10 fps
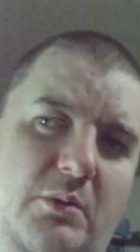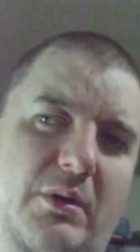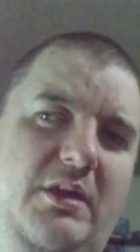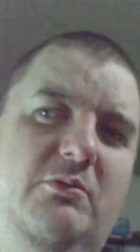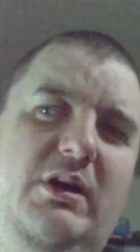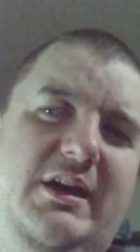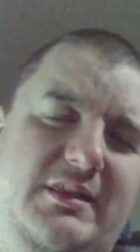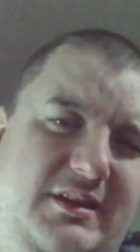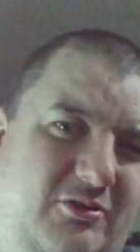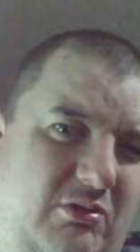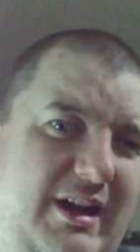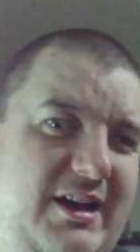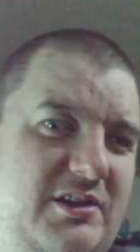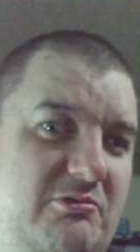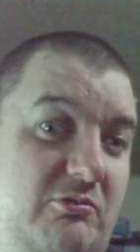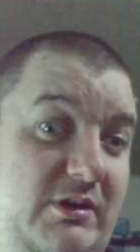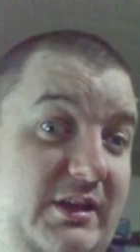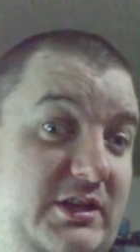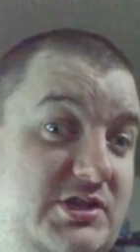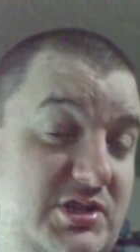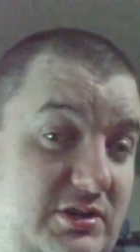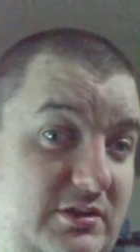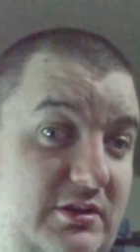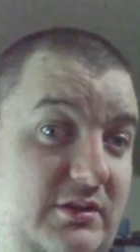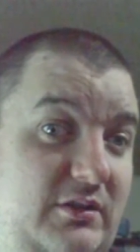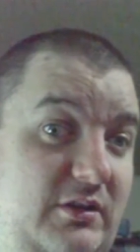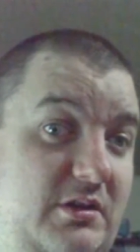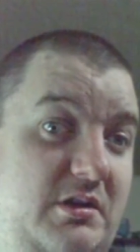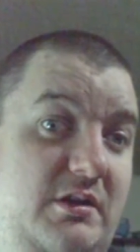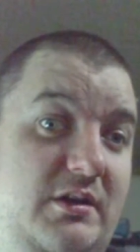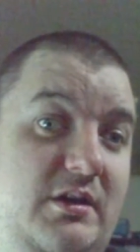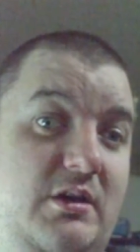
Oh, by the way, the crowd had really turned on